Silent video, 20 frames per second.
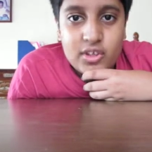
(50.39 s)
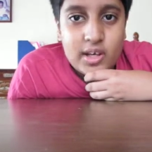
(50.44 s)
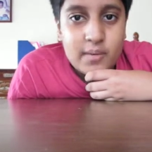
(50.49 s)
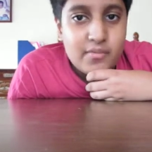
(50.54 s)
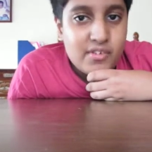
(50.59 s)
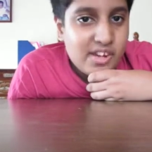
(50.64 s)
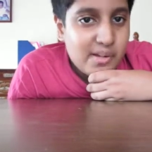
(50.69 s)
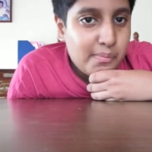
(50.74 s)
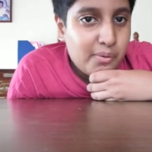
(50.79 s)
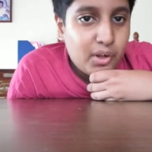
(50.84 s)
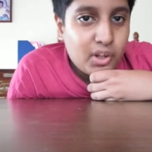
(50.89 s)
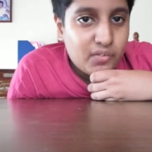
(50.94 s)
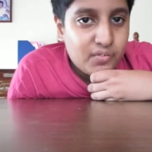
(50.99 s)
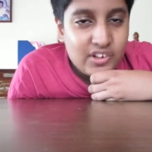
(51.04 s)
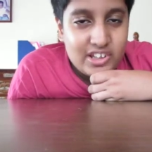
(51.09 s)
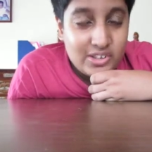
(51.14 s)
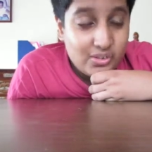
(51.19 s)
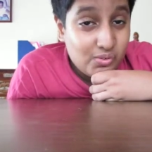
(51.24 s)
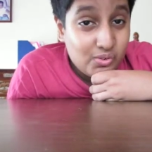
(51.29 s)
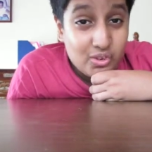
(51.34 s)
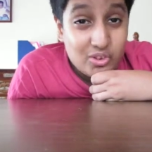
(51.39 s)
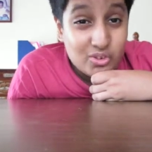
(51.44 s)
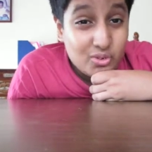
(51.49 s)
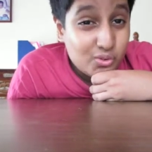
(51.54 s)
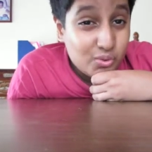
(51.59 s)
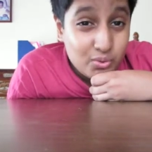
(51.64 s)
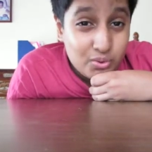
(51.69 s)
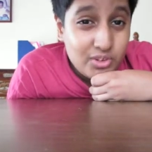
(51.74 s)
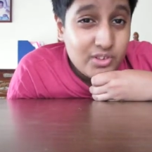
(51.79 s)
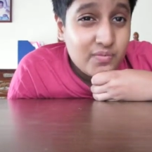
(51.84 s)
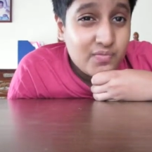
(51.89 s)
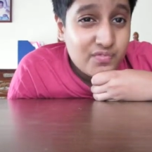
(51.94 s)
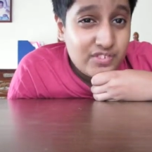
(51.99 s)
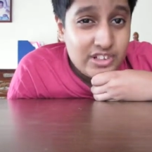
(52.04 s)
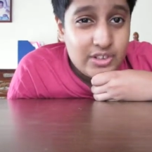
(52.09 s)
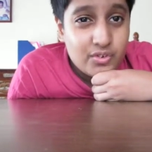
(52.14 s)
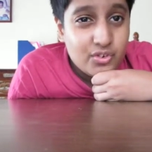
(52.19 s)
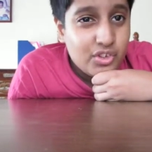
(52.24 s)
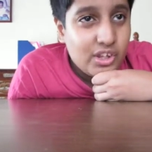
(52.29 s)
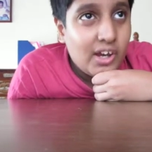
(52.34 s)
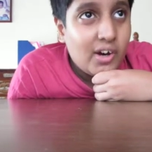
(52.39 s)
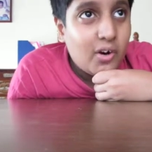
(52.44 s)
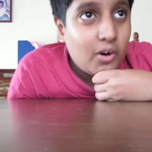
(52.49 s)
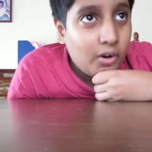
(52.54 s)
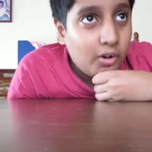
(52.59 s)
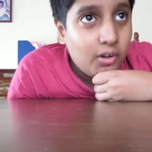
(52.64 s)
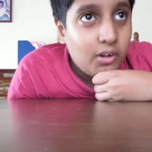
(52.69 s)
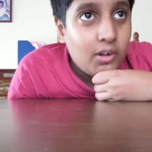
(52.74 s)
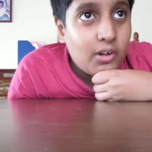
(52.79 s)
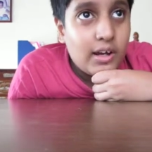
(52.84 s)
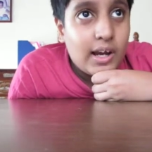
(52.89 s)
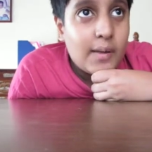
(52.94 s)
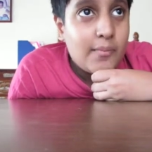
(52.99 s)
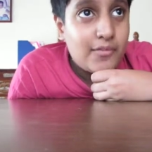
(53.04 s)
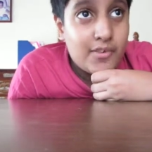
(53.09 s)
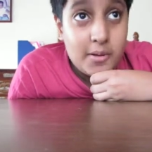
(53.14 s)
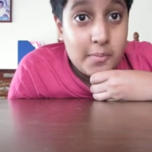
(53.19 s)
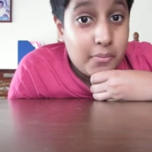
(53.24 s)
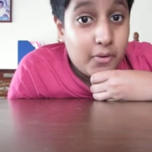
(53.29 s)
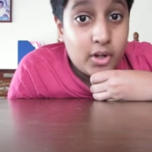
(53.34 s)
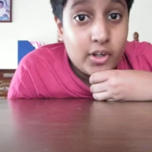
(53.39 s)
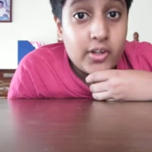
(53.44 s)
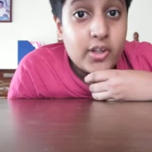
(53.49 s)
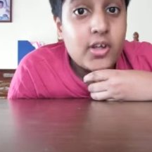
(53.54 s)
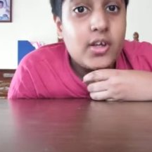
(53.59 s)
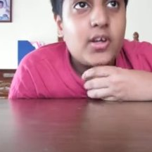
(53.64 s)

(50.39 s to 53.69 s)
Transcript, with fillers: I'm really bored if I do not do videos at all. I'm really bored.